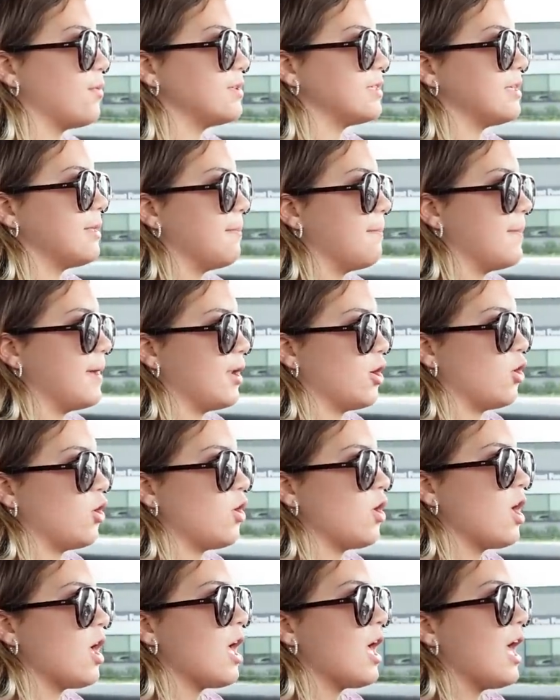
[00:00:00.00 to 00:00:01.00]
I was in the
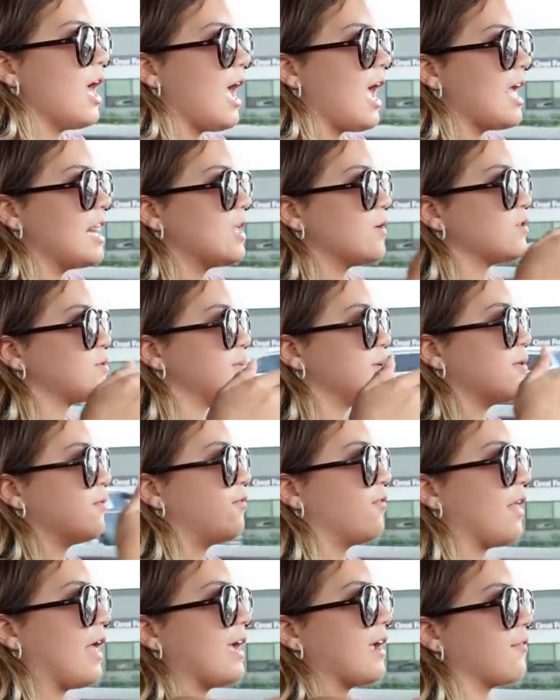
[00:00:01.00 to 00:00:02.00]
middle, and there was people
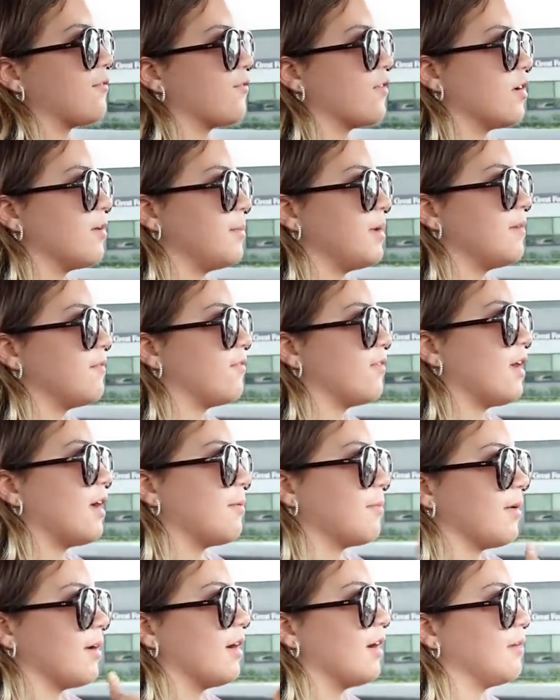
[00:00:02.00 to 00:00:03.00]
flying in front of me and
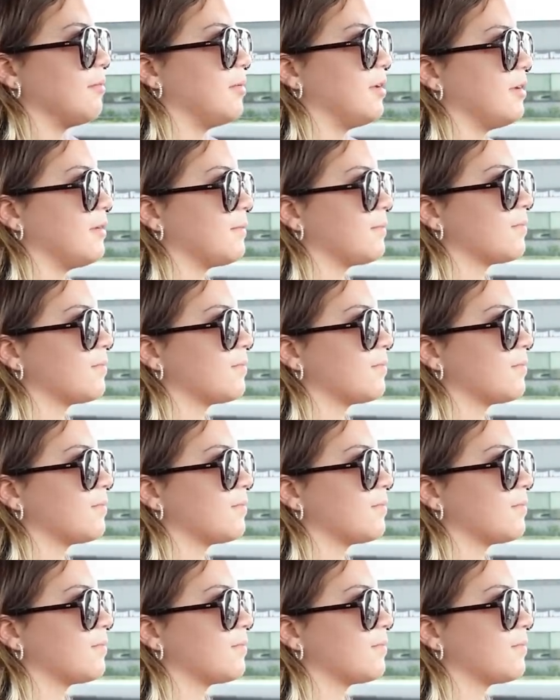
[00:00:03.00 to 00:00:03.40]
flying behind me.